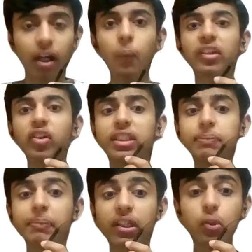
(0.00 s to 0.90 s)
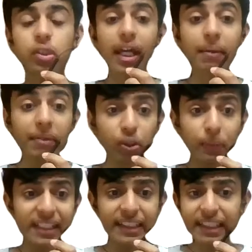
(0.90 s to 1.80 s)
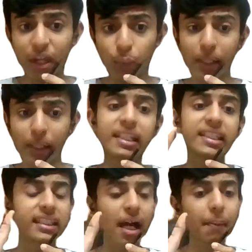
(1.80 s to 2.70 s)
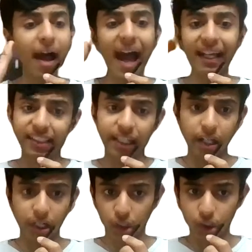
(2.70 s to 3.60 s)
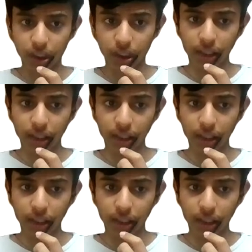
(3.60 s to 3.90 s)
with respect to time, it means there will be some acceleration